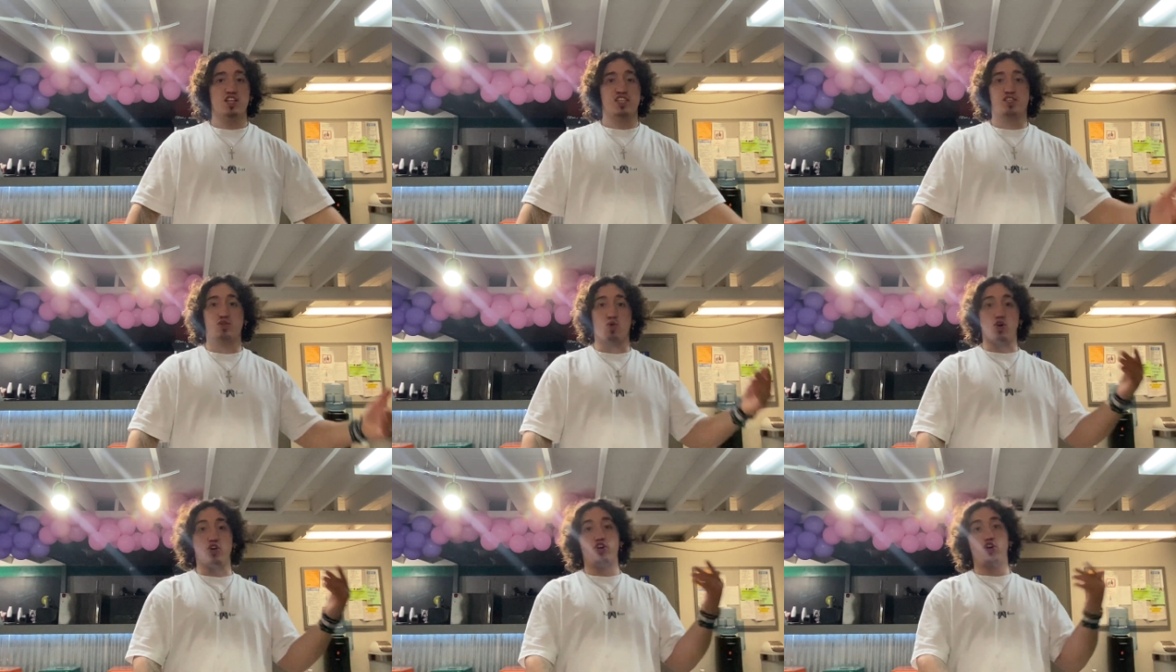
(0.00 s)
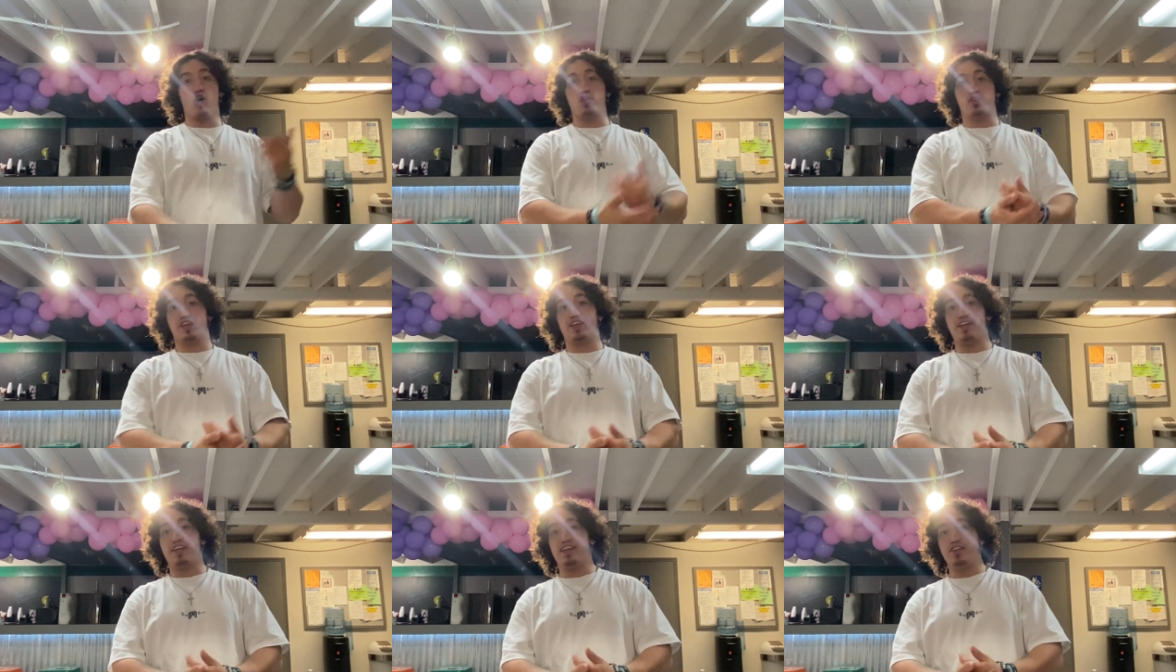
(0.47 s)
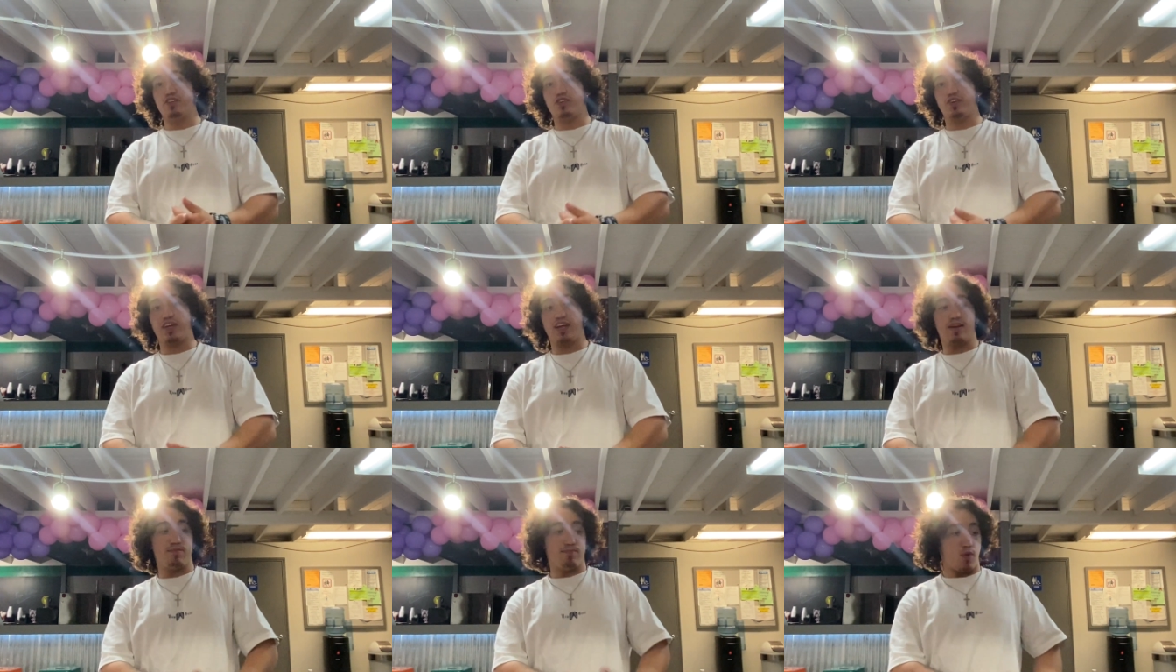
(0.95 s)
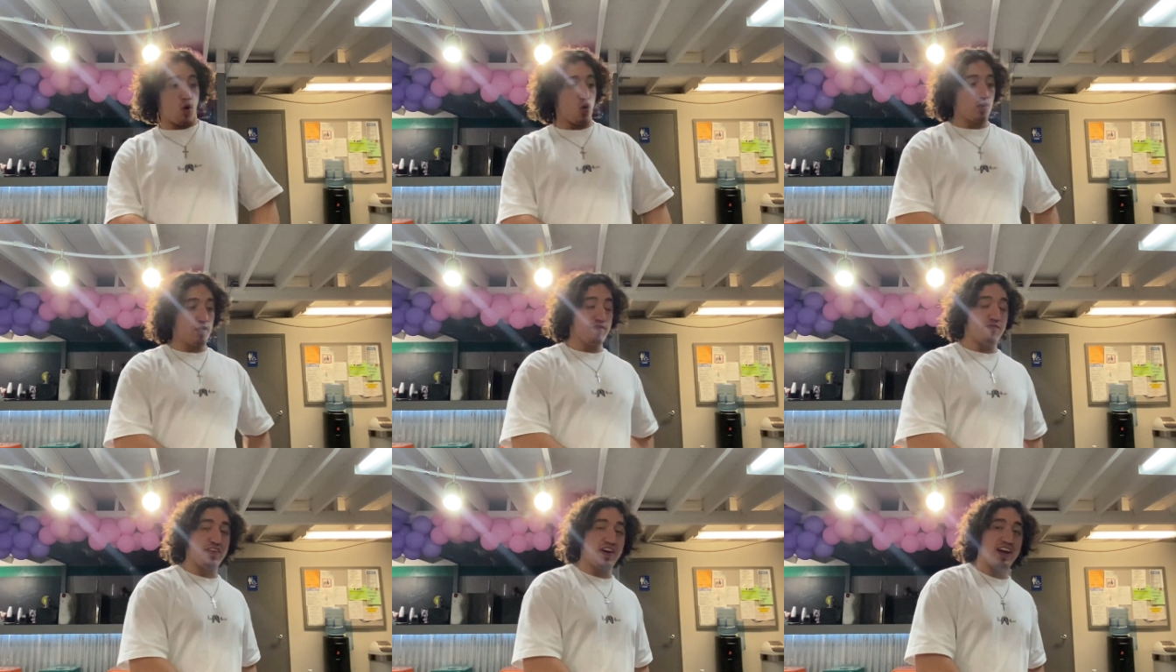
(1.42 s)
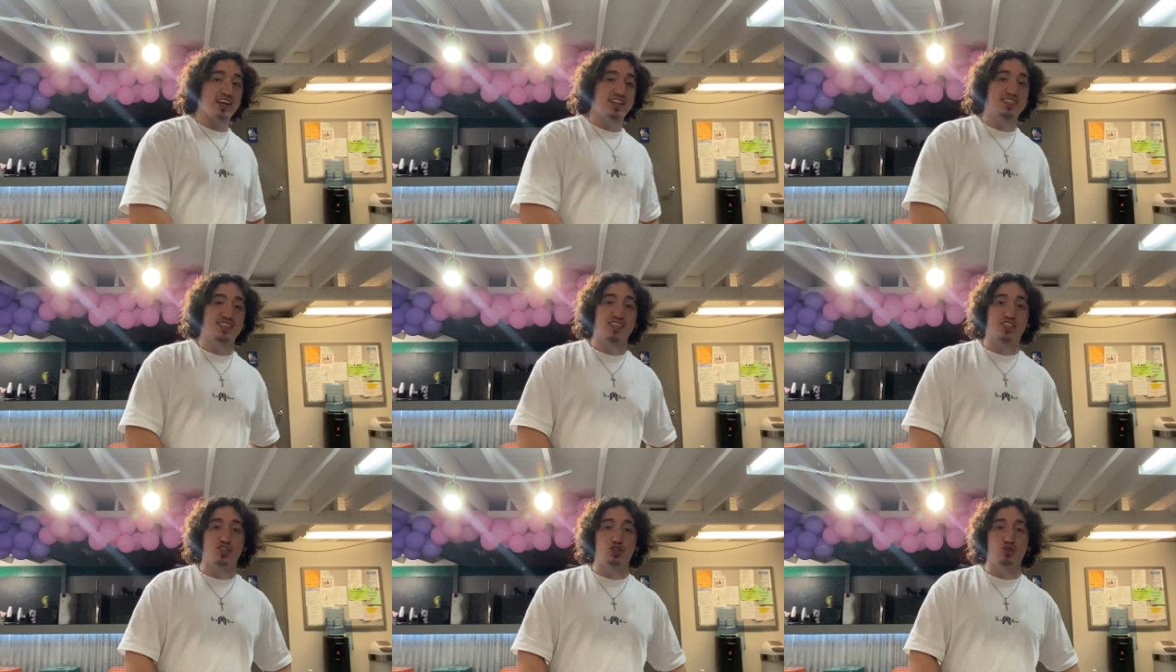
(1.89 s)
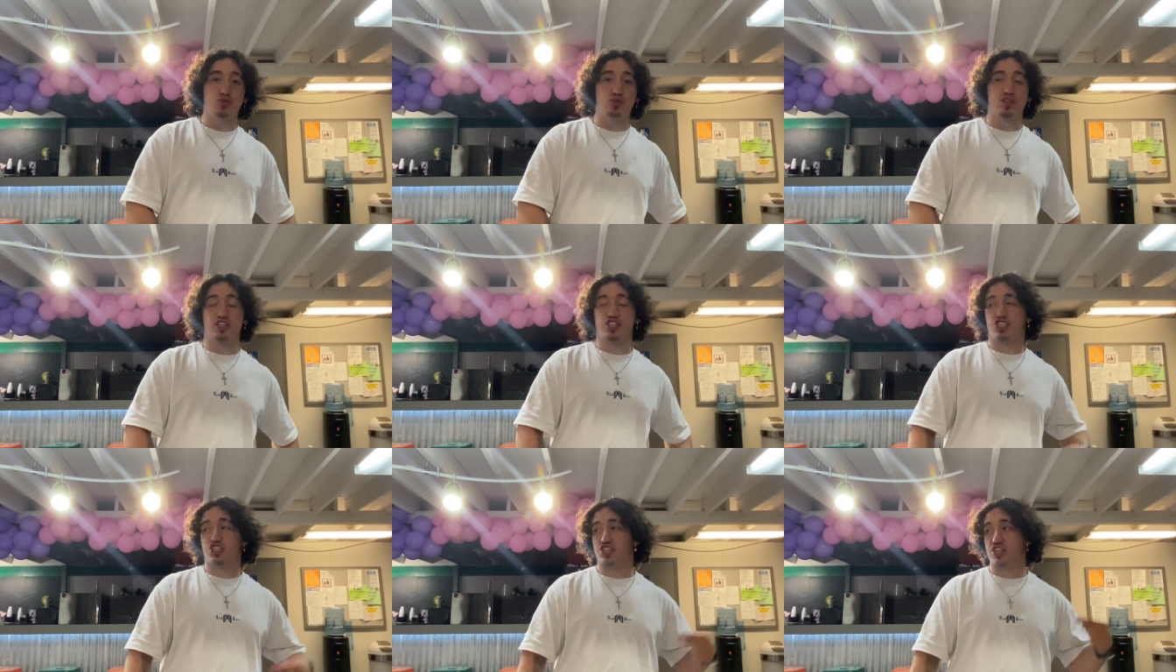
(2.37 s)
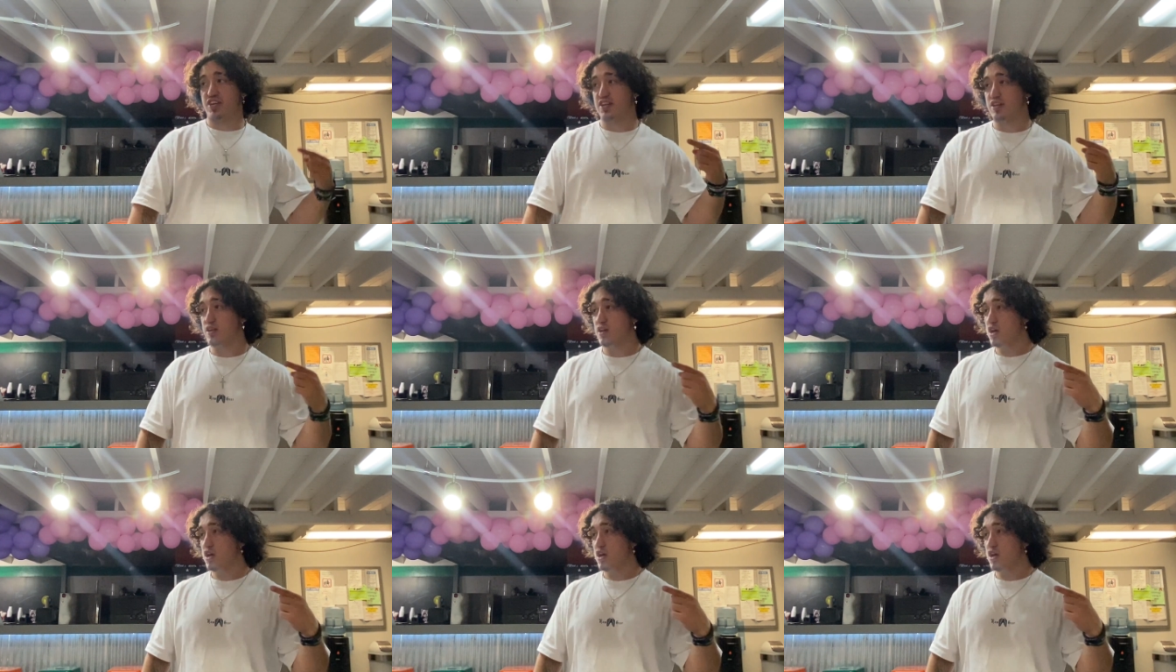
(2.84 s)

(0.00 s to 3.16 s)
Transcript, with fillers: to where y'all can either get motivated to do this shit,